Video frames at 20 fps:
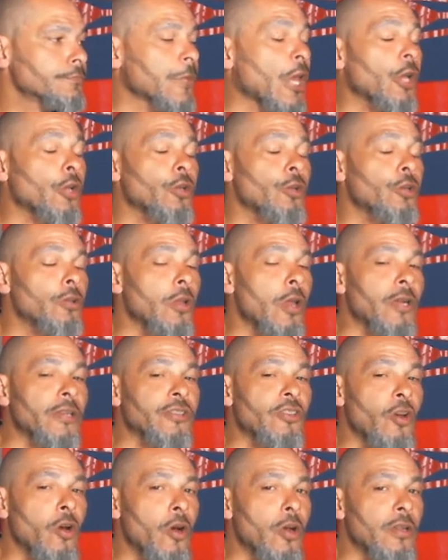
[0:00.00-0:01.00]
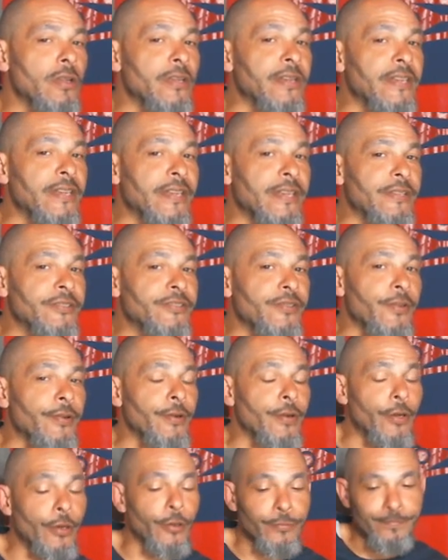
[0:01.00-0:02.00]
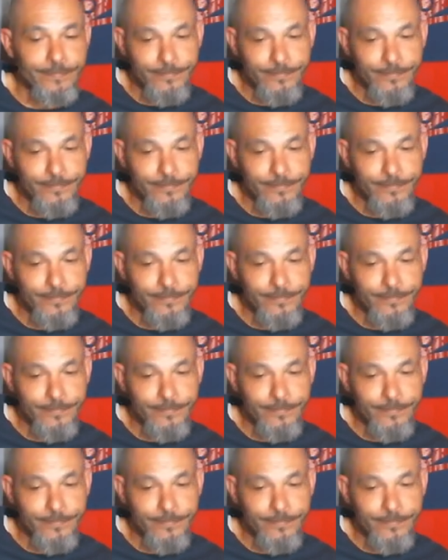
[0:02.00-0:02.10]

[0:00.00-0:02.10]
Good luck to all, and to each their own.